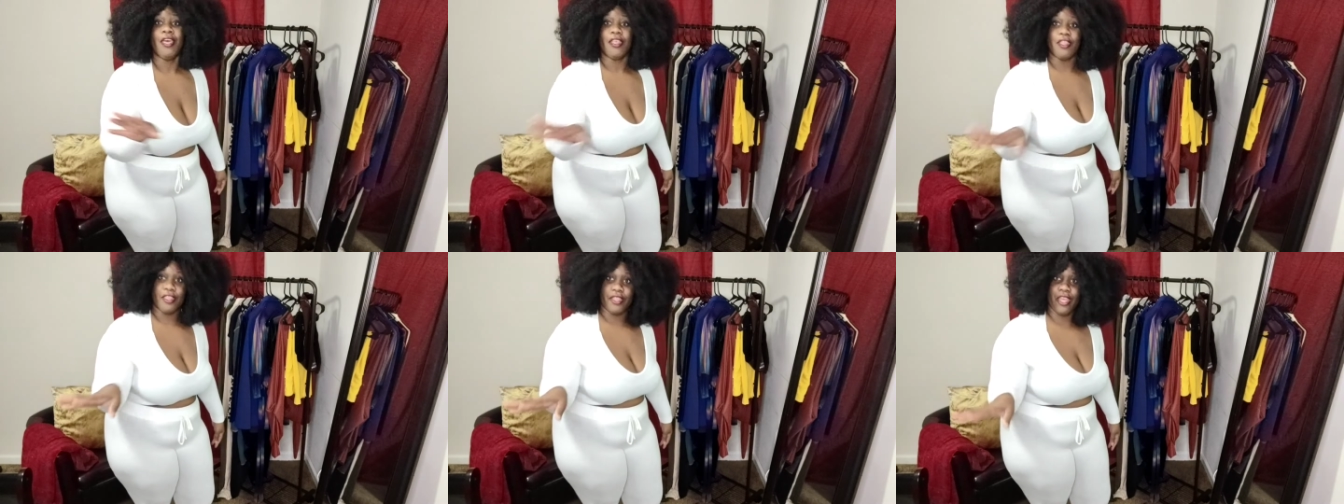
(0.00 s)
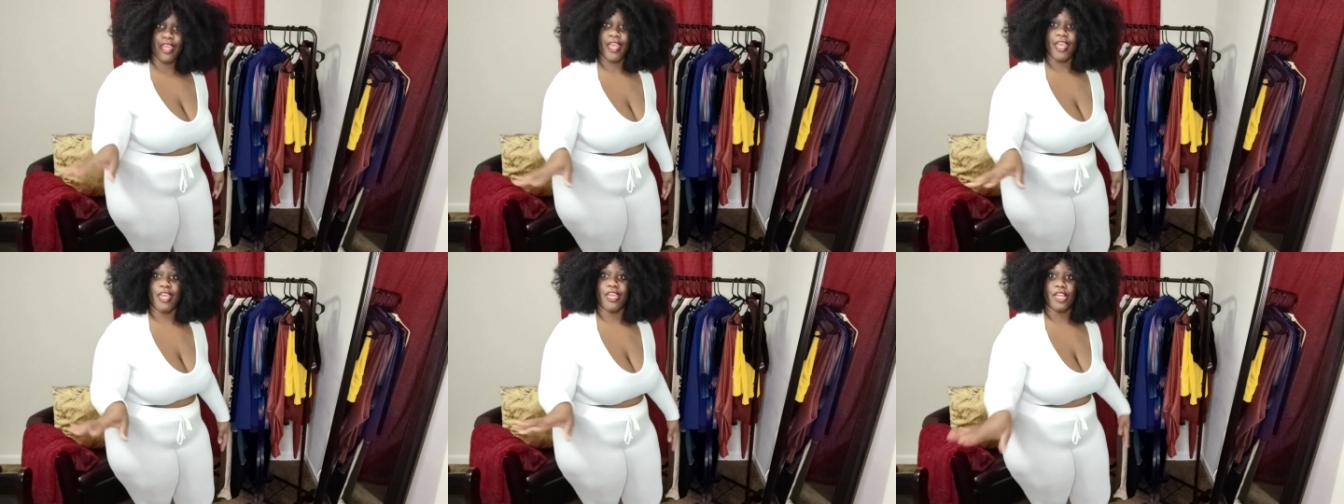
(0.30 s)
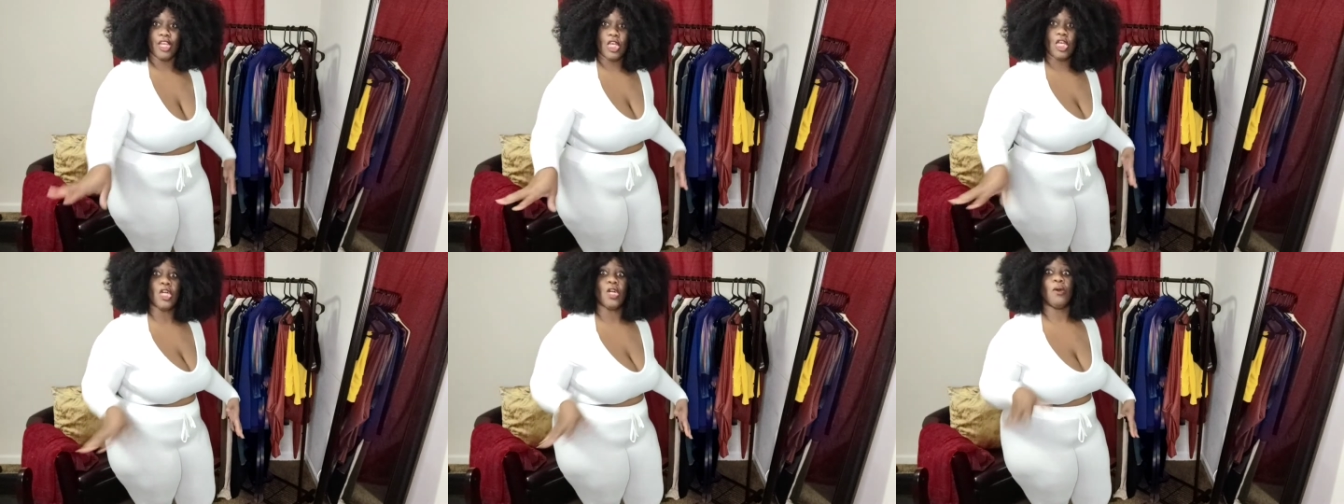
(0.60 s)
that
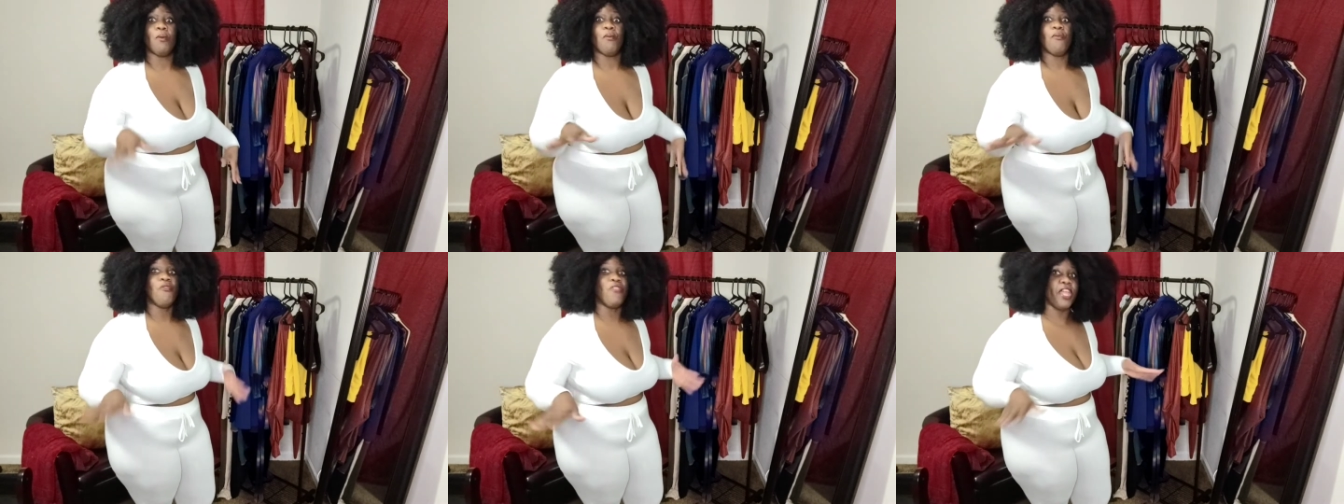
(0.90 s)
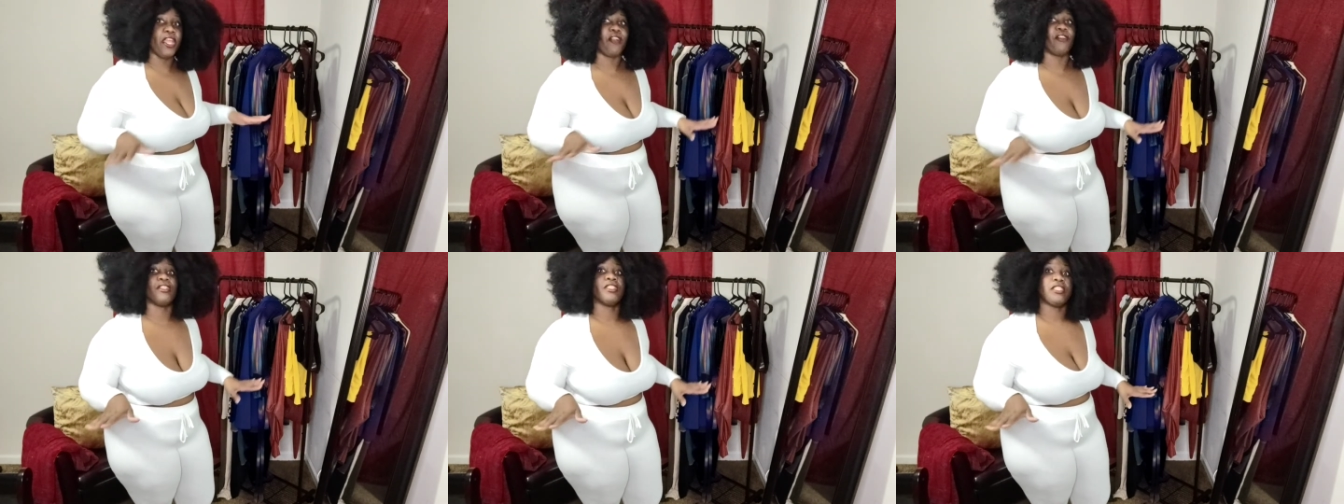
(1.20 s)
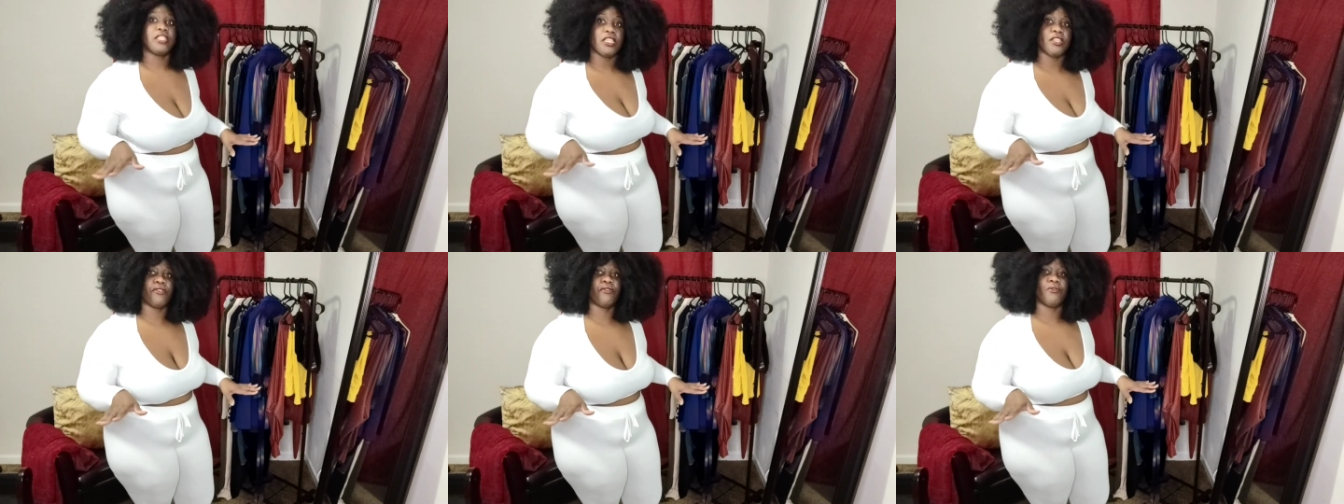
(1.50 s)
um they are
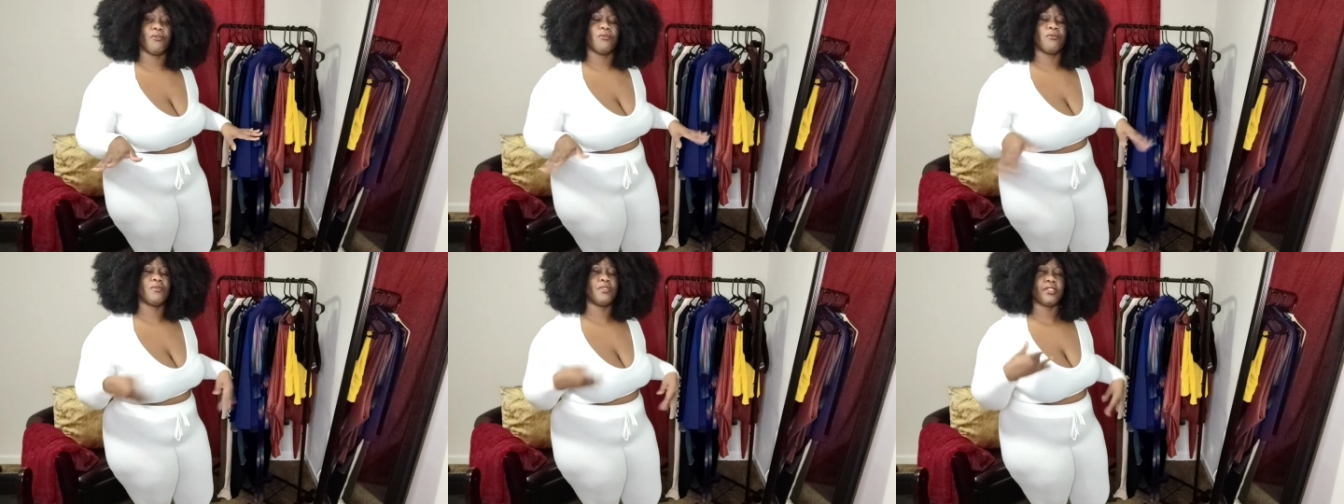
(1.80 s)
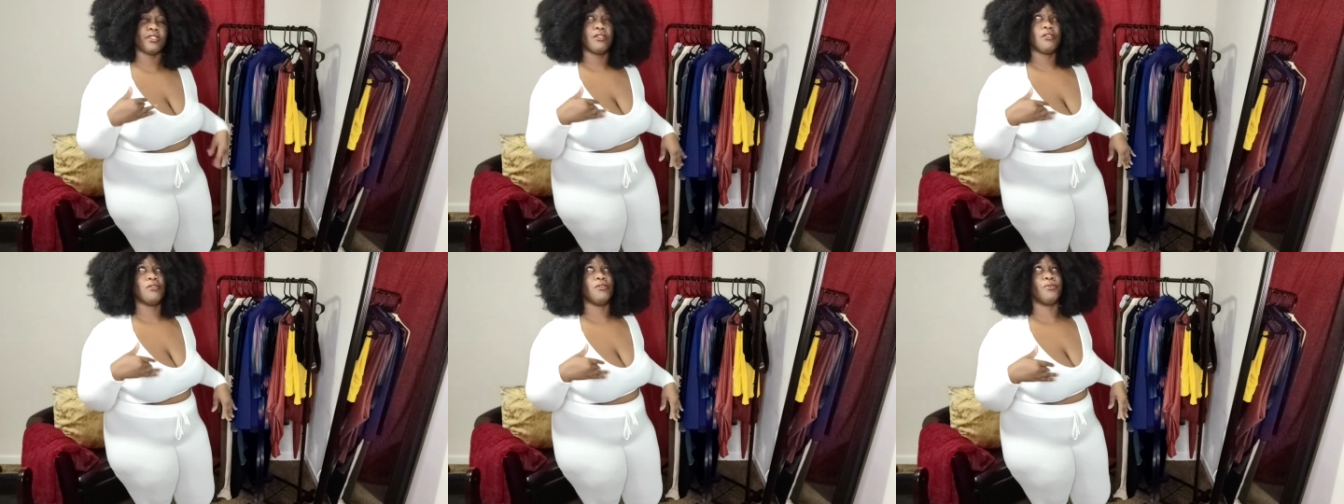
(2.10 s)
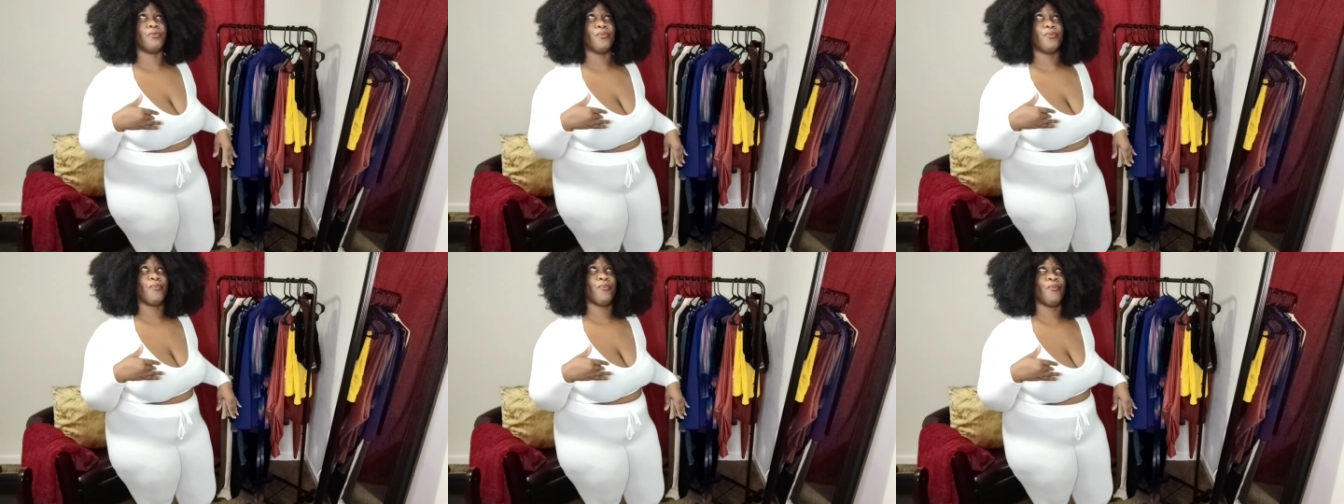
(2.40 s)
see-through,
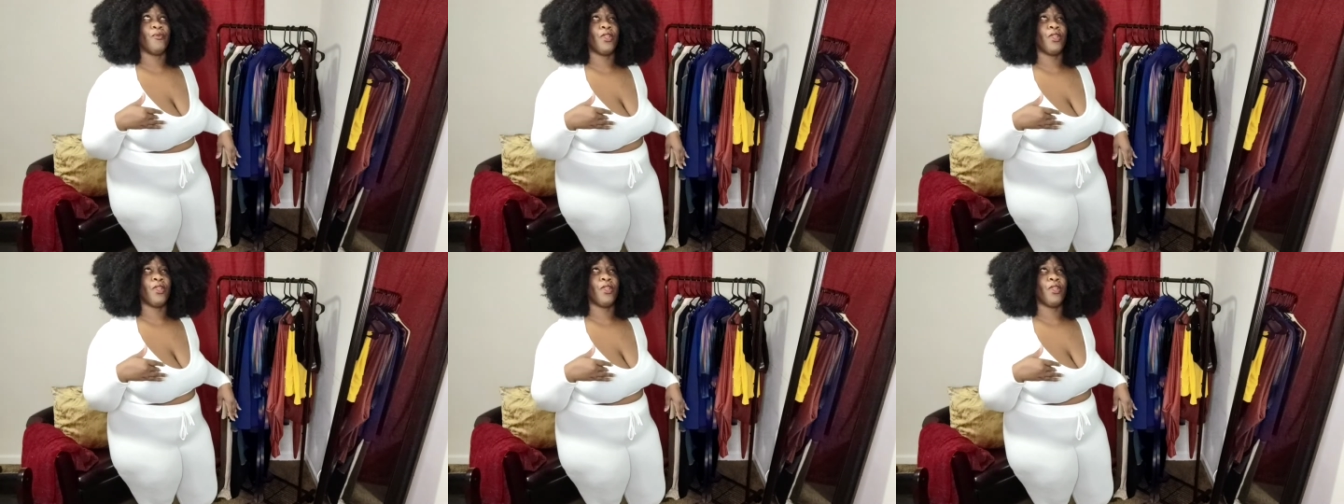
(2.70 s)
so